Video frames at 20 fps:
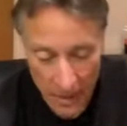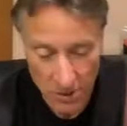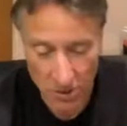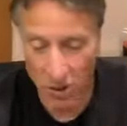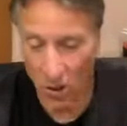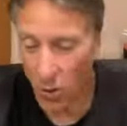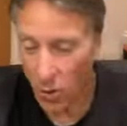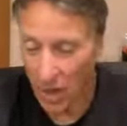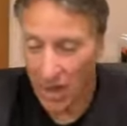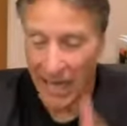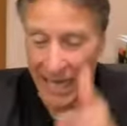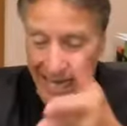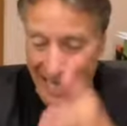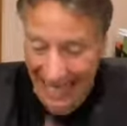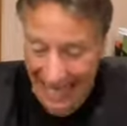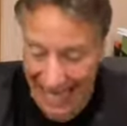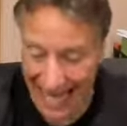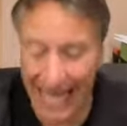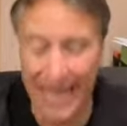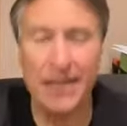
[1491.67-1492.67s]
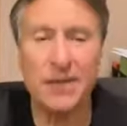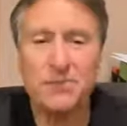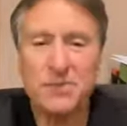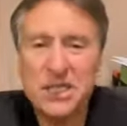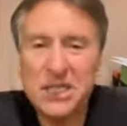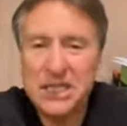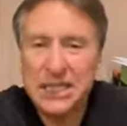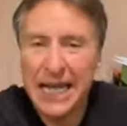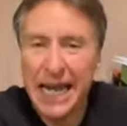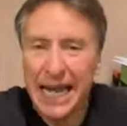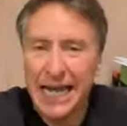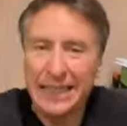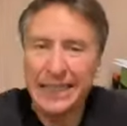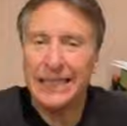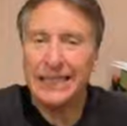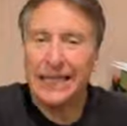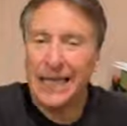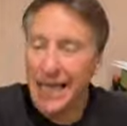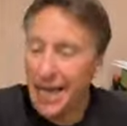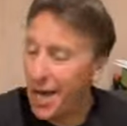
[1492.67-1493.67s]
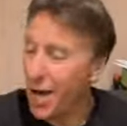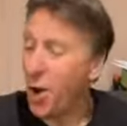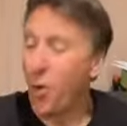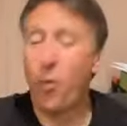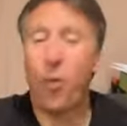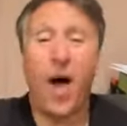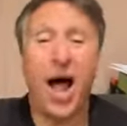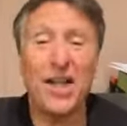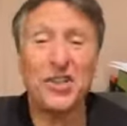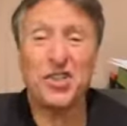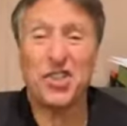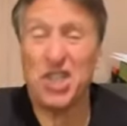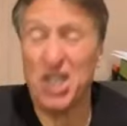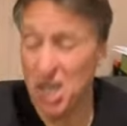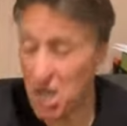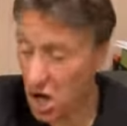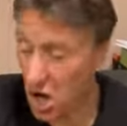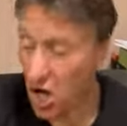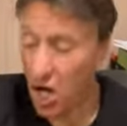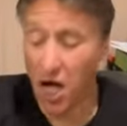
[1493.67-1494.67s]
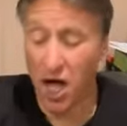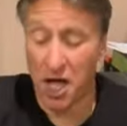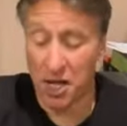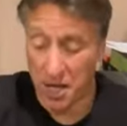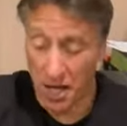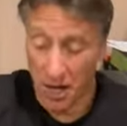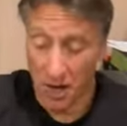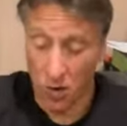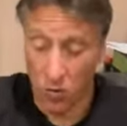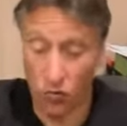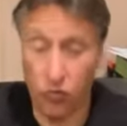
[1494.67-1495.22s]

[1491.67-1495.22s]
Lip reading: So Adam's standing there watching God